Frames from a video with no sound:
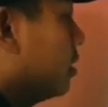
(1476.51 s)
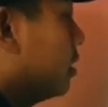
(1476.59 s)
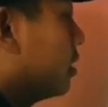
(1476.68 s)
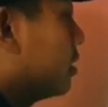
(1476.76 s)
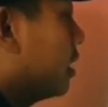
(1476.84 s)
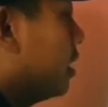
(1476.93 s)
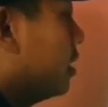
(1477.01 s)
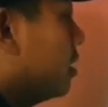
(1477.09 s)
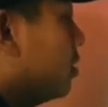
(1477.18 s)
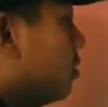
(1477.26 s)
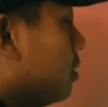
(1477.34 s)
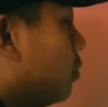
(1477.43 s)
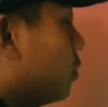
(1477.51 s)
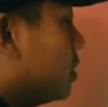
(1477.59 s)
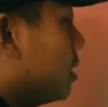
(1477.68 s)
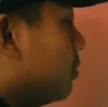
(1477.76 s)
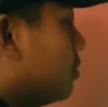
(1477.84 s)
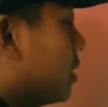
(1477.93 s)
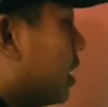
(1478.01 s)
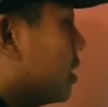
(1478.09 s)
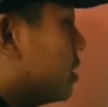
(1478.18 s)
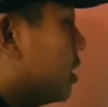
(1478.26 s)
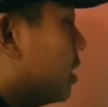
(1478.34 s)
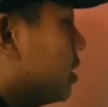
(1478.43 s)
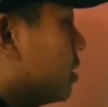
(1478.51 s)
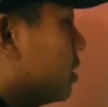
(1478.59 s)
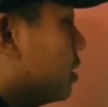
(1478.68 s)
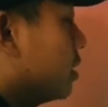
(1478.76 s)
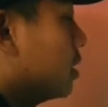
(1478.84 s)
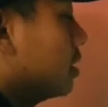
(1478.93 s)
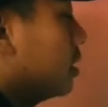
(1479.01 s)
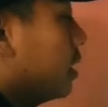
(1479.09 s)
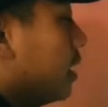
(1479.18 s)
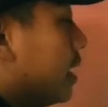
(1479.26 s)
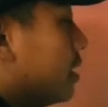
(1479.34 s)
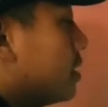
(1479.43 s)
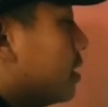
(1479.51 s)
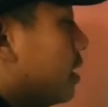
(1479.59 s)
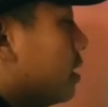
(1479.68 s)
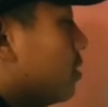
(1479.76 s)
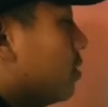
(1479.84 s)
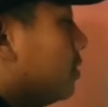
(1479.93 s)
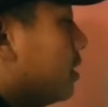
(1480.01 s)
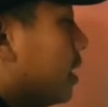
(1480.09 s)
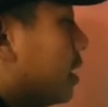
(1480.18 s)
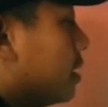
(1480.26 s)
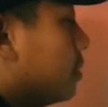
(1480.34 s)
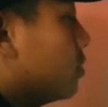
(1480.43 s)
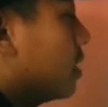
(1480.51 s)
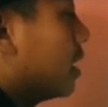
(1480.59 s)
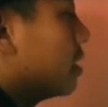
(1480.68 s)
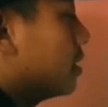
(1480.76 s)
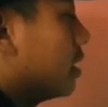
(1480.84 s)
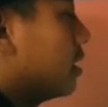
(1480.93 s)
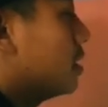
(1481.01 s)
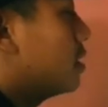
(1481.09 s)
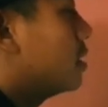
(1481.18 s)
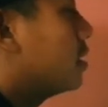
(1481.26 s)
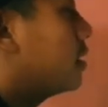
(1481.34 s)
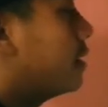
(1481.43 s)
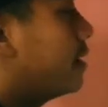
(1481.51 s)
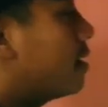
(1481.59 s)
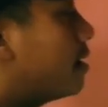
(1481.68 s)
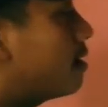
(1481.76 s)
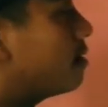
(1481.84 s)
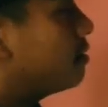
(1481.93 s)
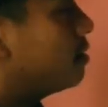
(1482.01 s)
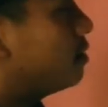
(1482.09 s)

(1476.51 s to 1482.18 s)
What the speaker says: the center of the positive charges and the center of the negative charges, they are